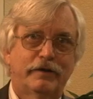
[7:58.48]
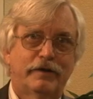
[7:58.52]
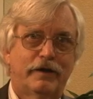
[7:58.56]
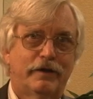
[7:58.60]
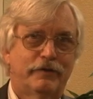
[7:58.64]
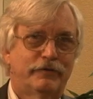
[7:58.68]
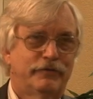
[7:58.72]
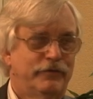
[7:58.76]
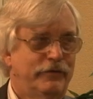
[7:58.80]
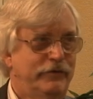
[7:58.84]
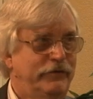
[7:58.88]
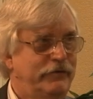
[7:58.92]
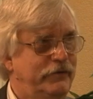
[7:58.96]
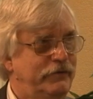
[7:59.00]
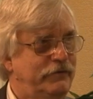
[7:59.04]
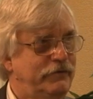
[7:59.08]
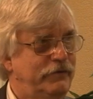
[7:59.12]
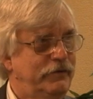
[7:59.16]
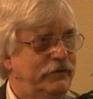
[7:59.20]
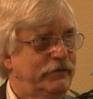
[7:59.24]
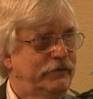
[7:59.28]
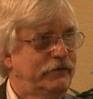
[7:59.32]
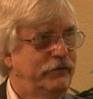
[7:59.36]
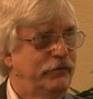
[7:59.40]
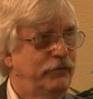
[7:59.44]
of countries
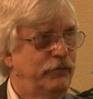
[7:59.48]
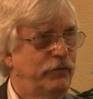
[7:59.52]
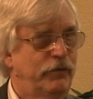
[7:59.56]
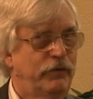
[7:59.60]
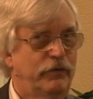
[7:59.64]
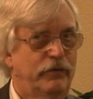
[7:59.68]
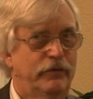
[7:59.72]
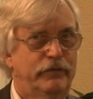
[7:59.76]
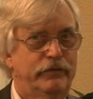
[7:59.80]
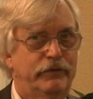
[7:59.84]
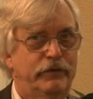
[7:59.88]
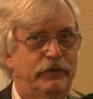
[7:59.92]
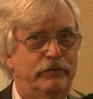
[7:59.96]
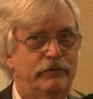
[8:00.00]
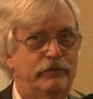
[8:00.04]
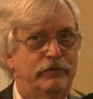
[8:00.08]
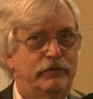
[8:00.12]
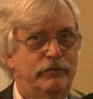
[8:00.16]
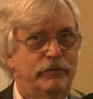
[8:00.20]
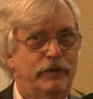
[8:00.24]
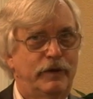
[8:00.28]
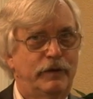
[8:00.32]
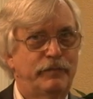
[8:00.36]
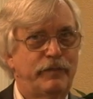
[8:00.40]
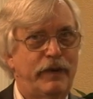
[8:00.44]
across the world that are
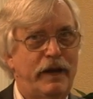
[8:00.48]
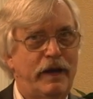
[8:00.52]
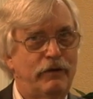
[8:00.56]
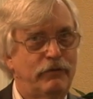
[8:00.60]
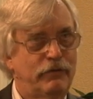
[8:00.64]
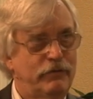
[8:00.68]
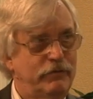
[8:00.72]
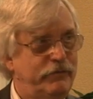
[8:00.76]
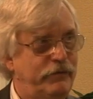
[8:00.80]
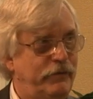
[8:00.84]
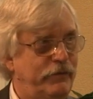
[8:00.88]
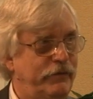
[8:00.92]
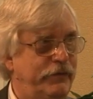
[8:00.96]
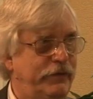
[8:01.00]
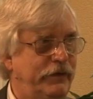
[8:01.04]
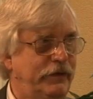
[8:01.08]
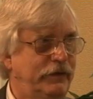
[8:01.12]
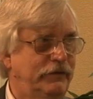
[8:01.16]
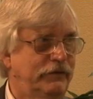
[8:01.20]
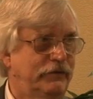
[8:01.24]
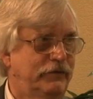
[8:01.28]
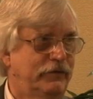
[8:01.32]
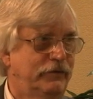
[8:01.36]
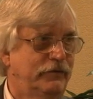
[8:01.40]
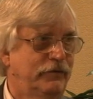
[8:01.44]
doing powerful
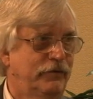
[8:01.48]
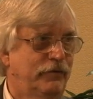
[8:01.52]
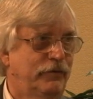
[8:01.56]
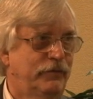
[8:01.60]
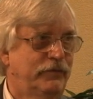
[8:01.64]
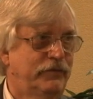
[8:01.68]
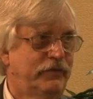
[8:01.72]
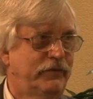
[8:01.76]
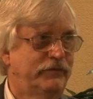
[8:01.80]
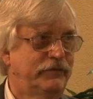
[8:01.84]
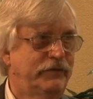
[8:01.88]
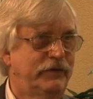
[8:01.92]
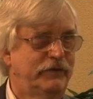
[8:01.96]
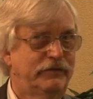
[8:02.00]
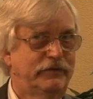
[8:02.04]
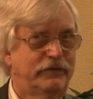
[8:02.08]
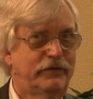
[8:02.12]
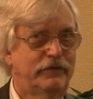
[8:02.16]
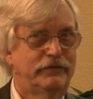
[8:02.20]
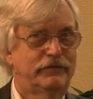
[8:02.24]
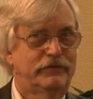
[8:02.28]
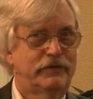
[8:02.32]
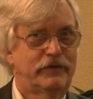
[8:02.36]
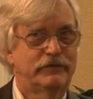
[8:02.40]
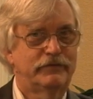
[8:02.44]
things in terms of
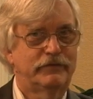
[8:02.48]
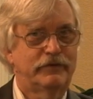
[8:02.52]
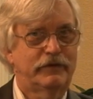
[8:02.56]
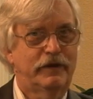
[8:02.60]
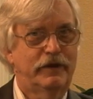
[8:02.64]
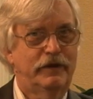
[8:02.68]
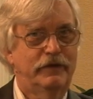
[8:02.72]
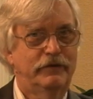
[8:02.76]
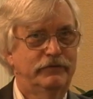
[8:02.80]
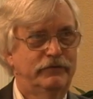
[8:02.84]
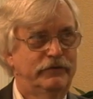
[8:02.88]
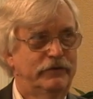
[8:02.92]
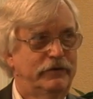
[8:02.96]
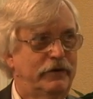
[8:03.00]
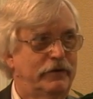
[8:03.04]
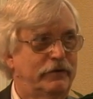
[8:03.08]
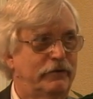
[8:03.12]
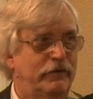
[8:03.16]
distance education